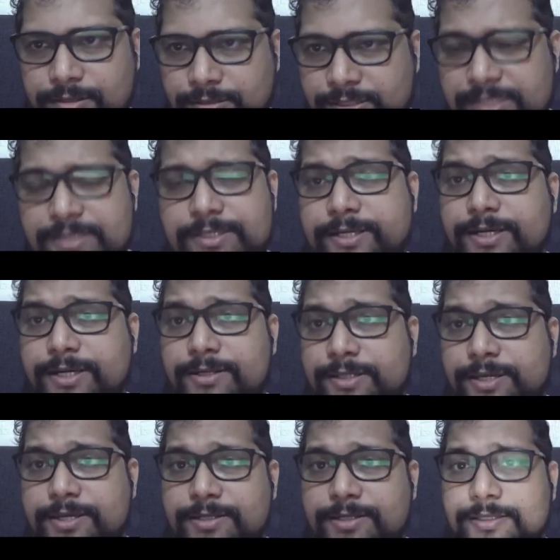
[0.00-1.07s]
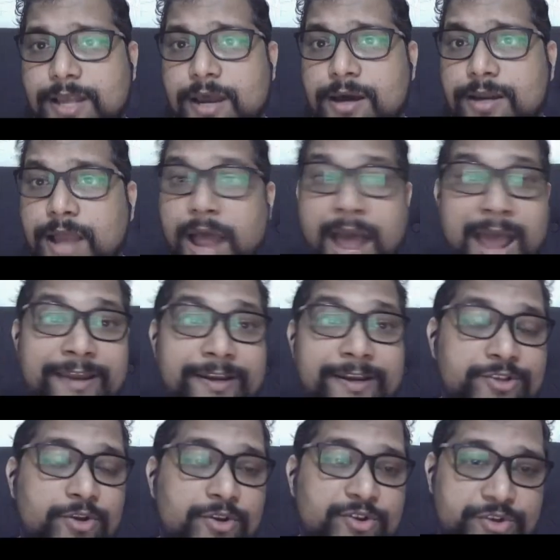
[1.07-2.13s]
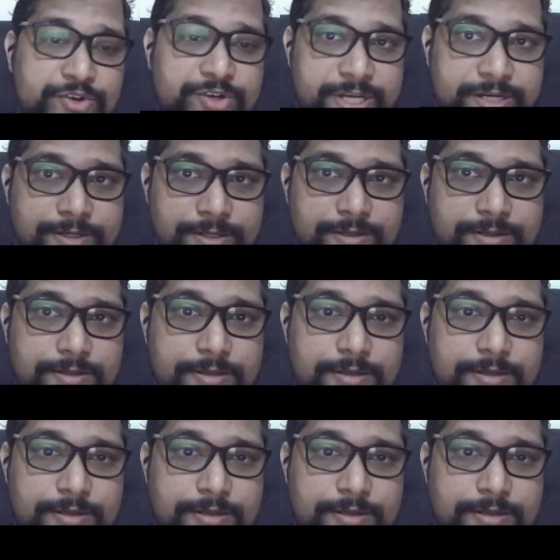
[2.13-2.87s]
These data sets are high resolution data.